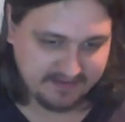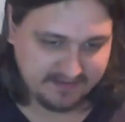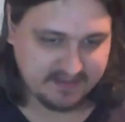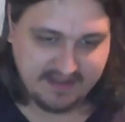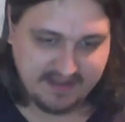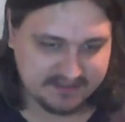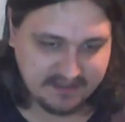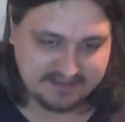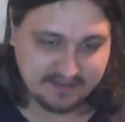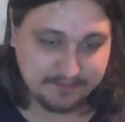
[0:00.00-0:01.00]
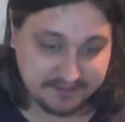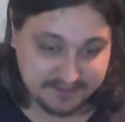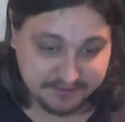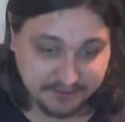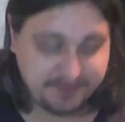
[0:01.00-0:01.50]
It's like it's it's
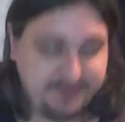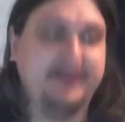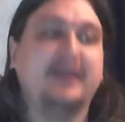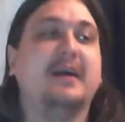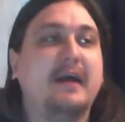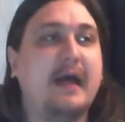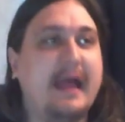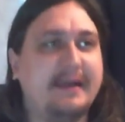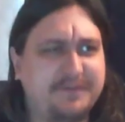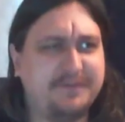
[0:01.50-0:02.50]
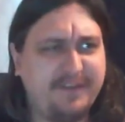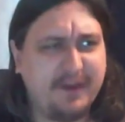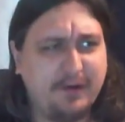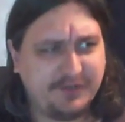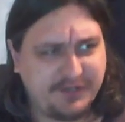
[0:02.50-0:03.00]
absurd, and it's
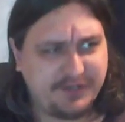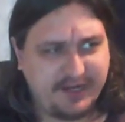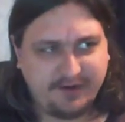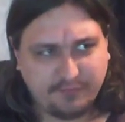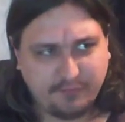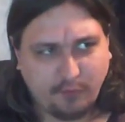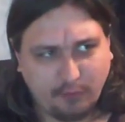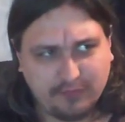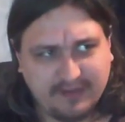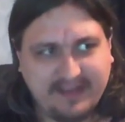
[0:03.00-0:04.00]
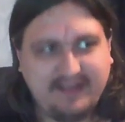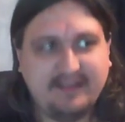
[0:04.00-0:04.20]
very gender roley.